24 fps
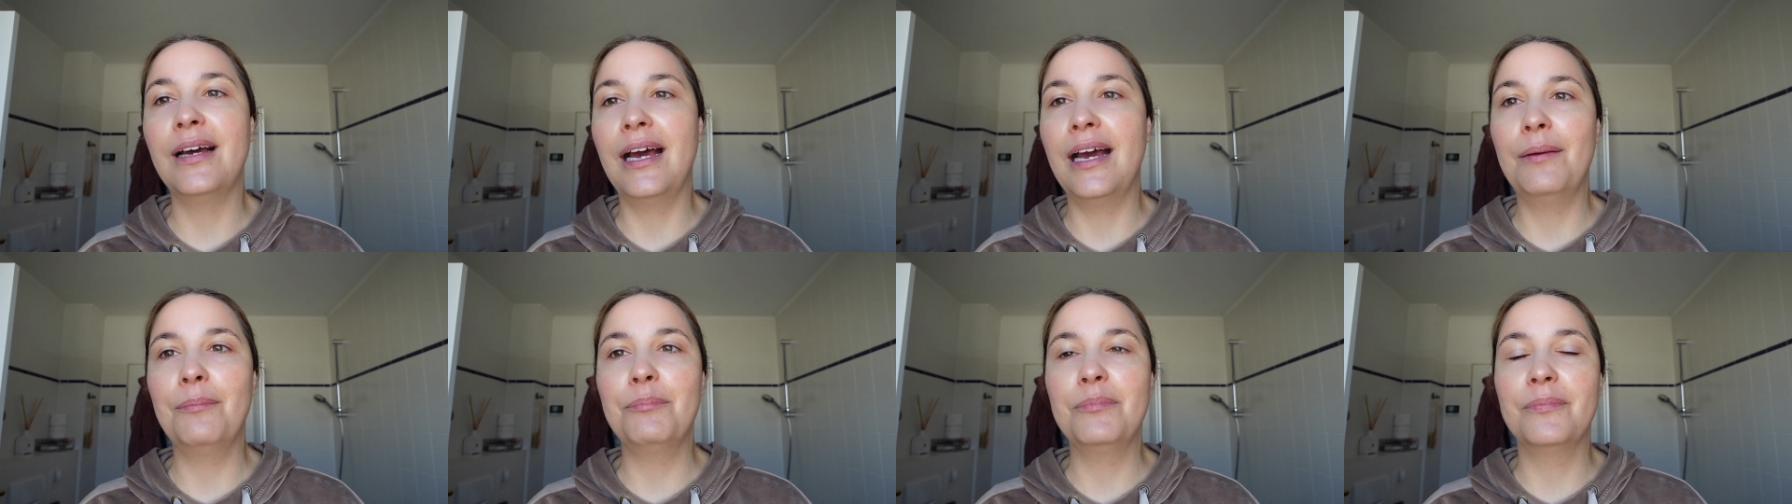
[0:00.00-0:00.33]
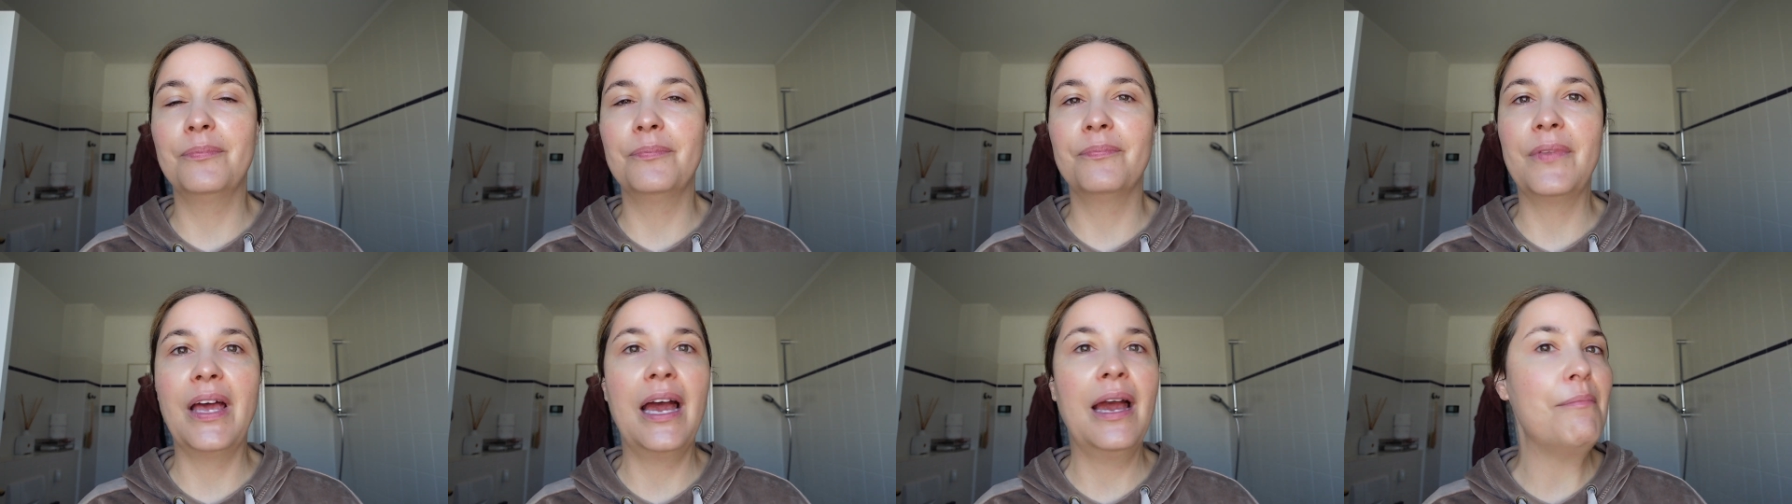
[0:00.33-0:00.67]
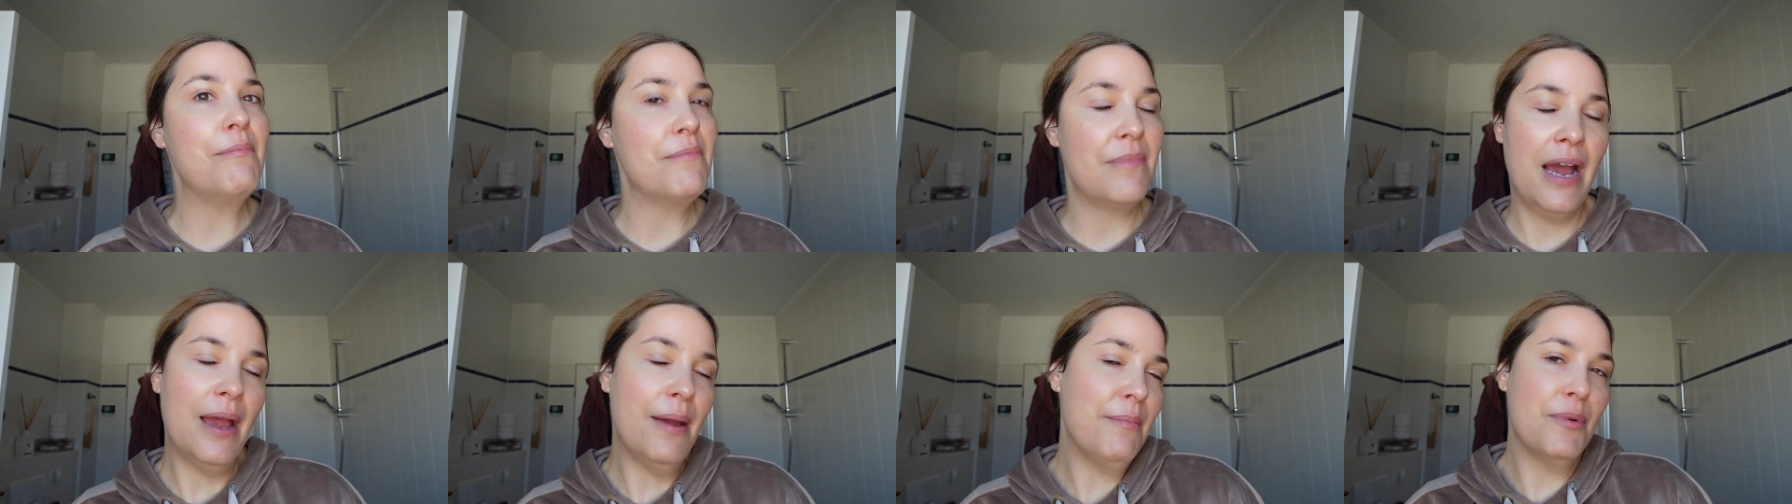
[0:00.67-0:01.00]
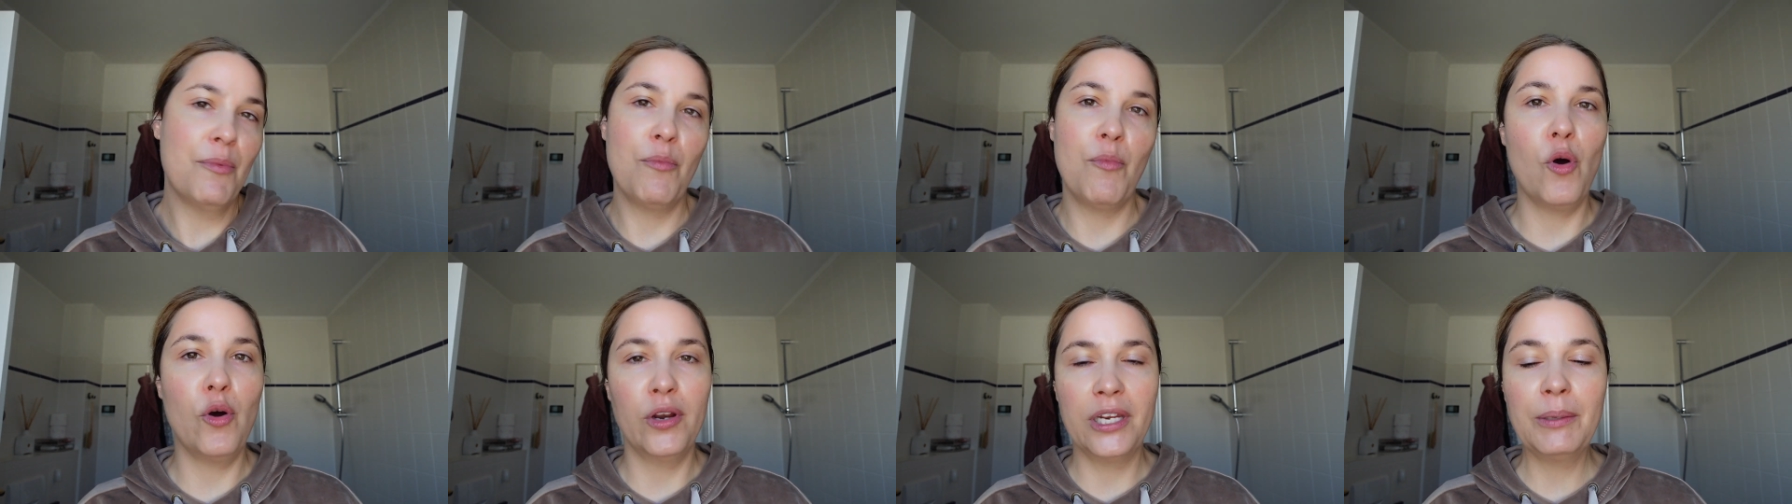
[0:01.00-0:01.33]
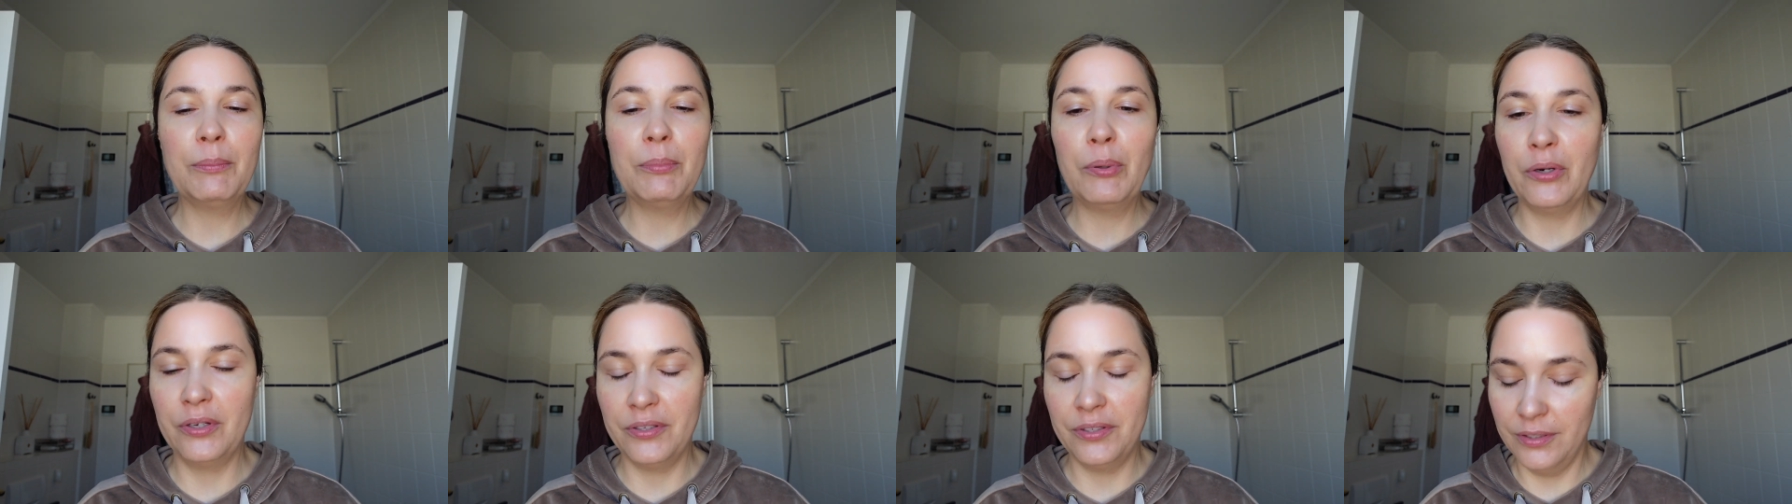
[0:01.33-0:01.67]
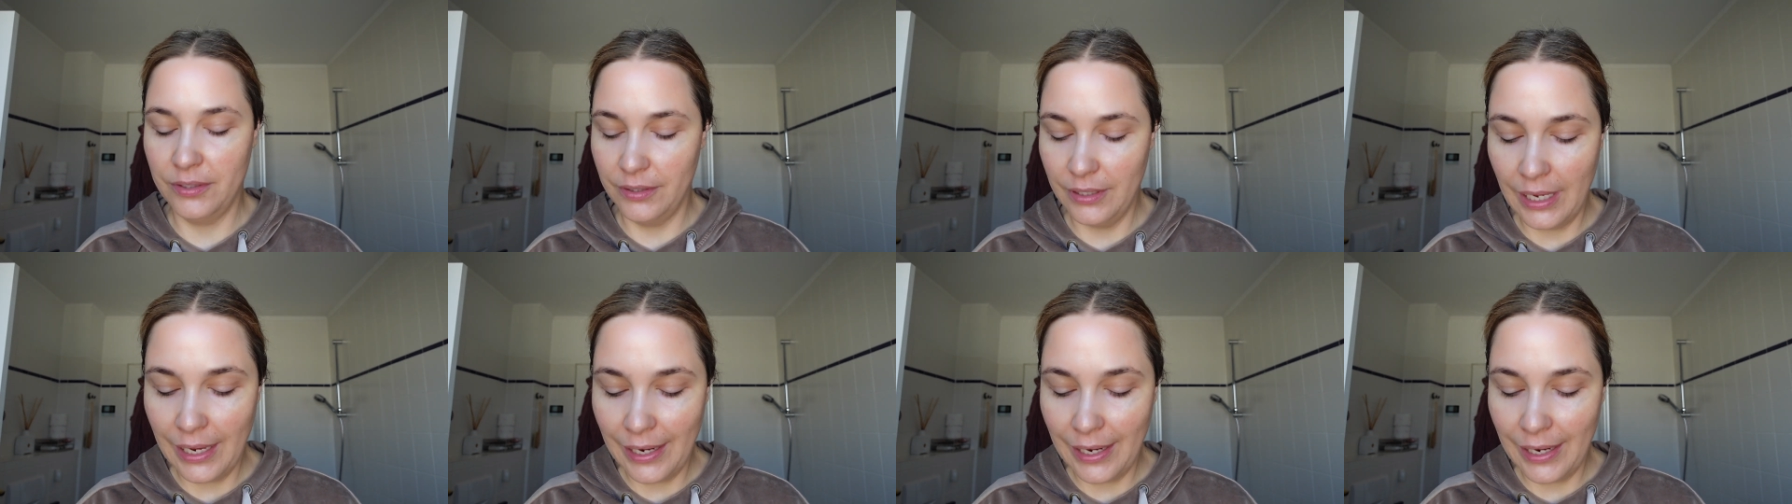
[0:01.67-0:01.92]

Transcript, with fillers: I'm I'm I'm a morning person.